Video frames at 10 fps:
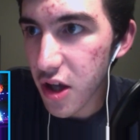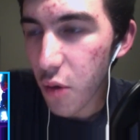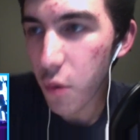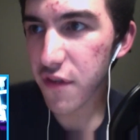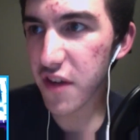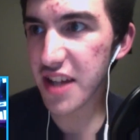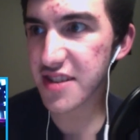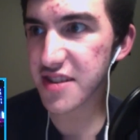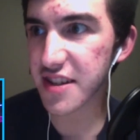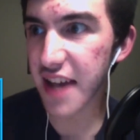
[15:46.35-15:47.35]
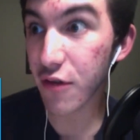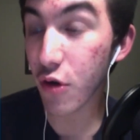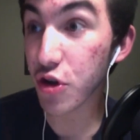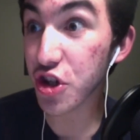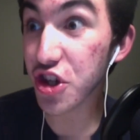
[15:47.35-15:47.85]
What if it hits the
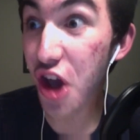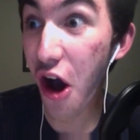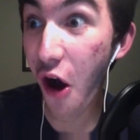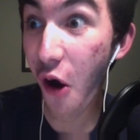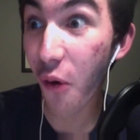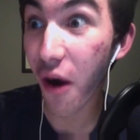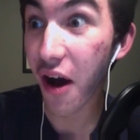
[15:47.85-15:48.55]
download? Yo!